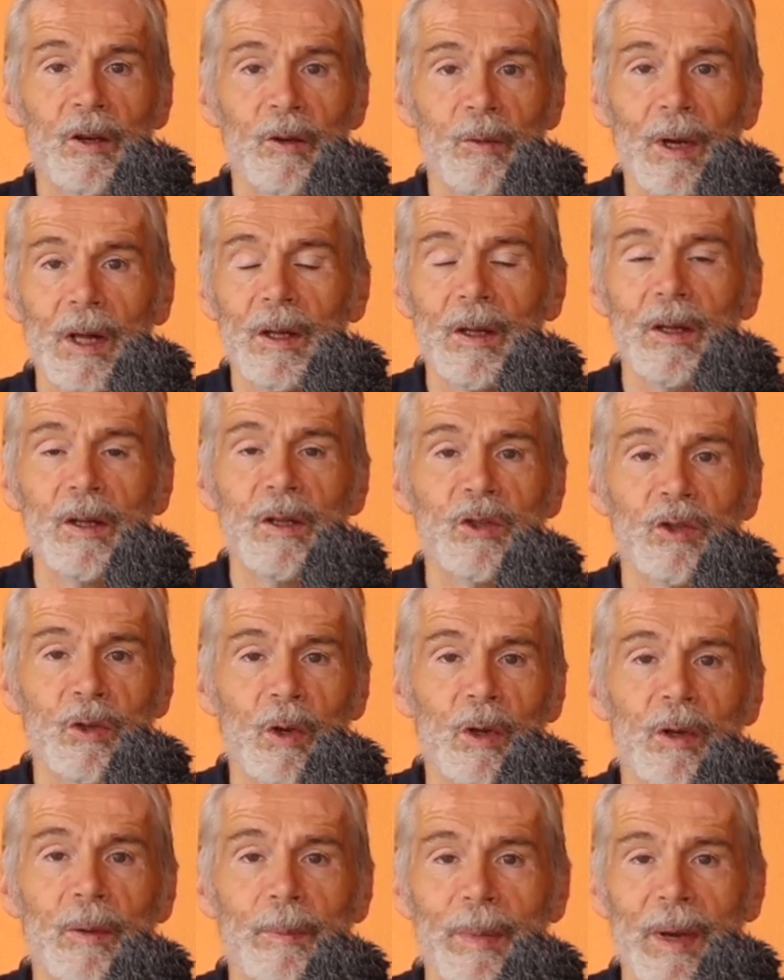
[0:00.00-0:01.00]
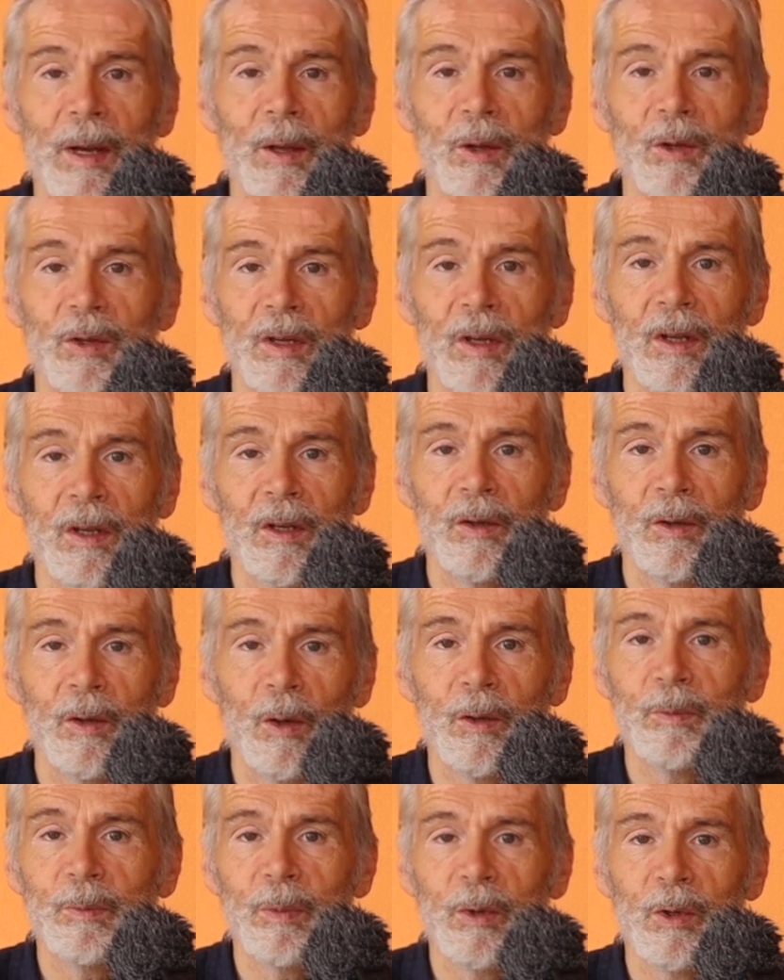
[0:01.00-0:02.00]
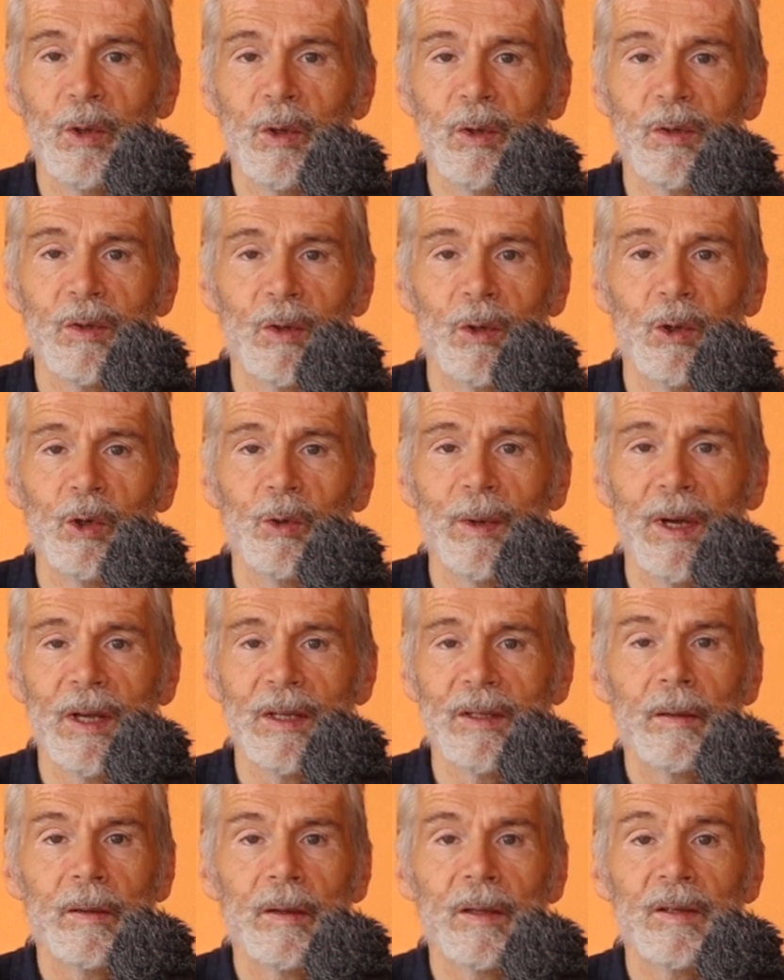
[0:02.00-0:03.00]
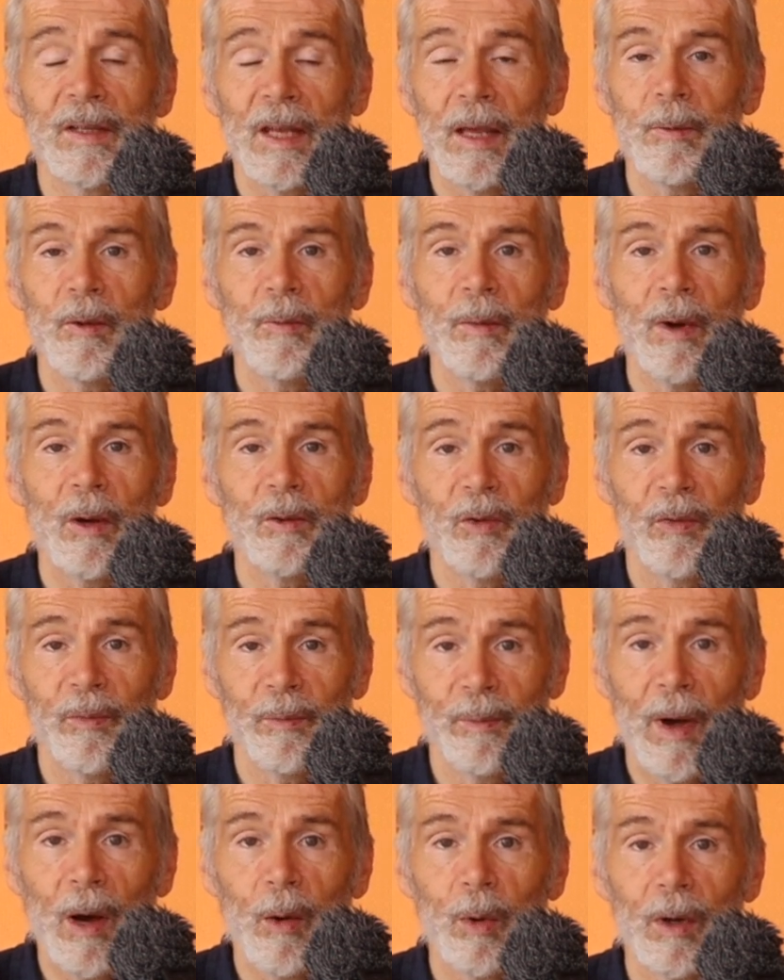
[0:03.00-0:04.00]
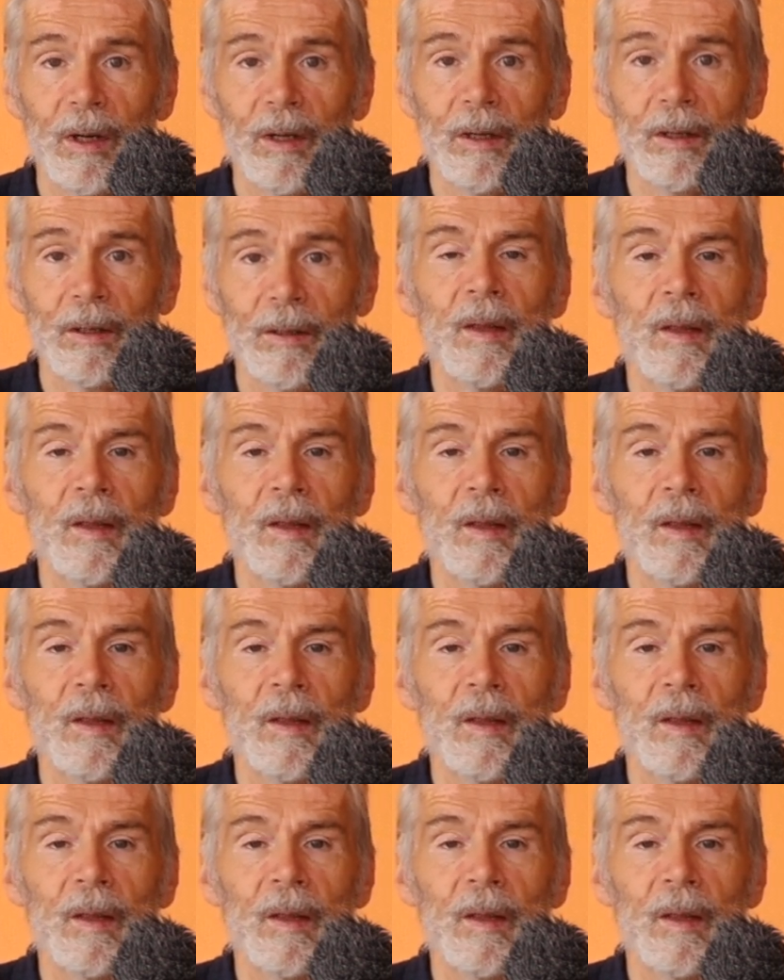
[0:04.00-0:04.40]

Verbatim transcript: Well, solar panels don't produce always the same amount of power.